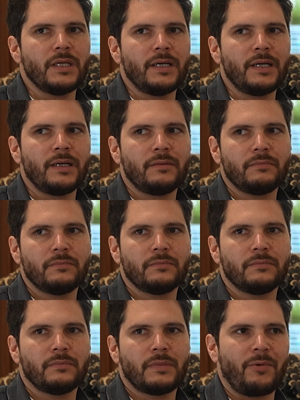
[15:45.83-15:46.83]

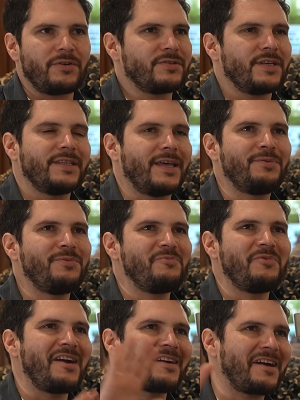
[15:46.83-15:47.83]
I wouldn't say that
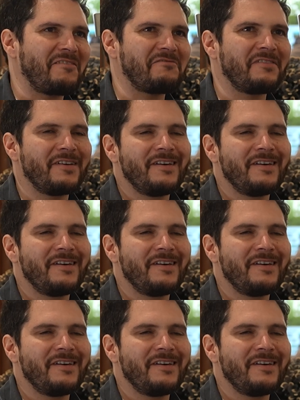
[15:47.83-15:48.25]
we are kind of